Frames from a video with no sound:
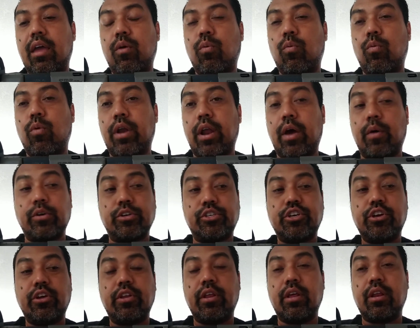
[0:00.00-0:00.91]
when I would
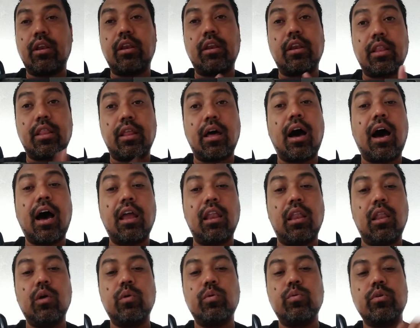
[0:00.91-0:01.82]
shoot it and the hot
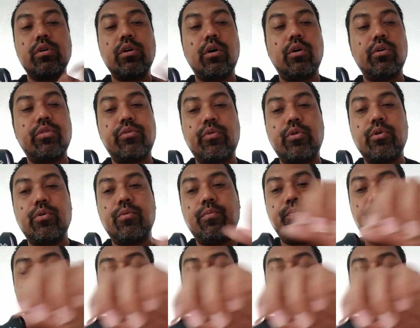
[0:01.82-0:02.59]
load would go through,